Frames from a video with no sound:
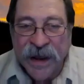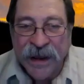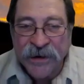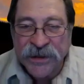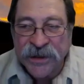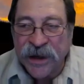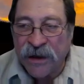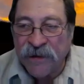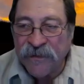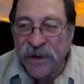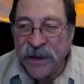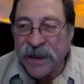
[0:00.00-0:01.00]
it out
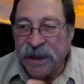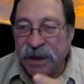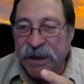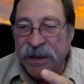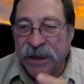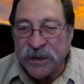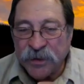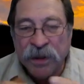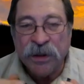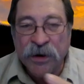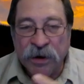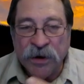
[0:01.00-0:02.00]
yourself, and that's
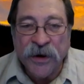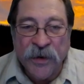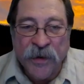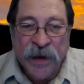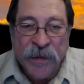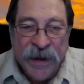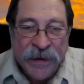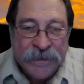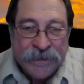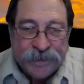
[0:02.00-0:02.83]
what learn your equipment.